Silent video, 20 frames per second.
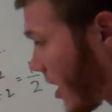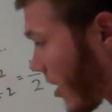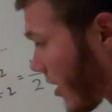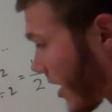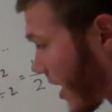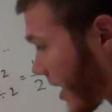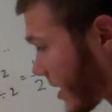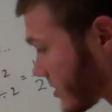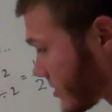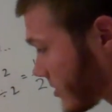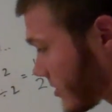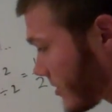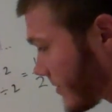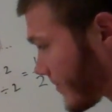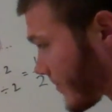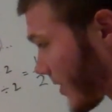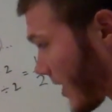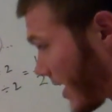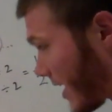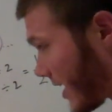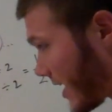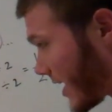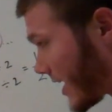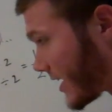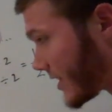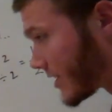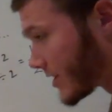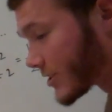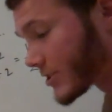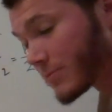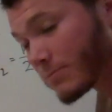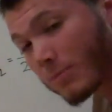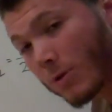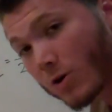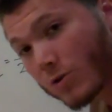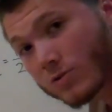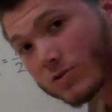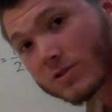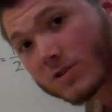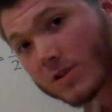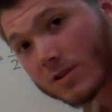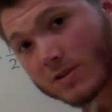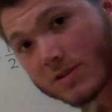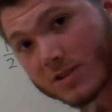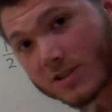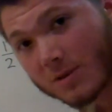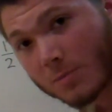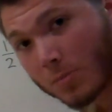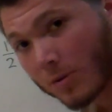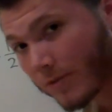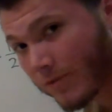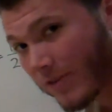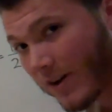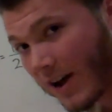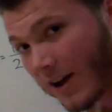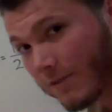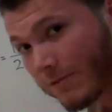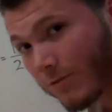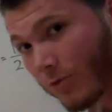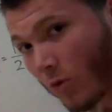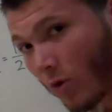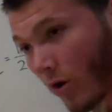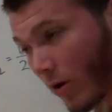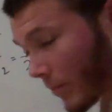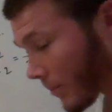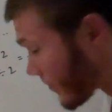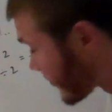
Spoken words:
our answer in its most simplified form.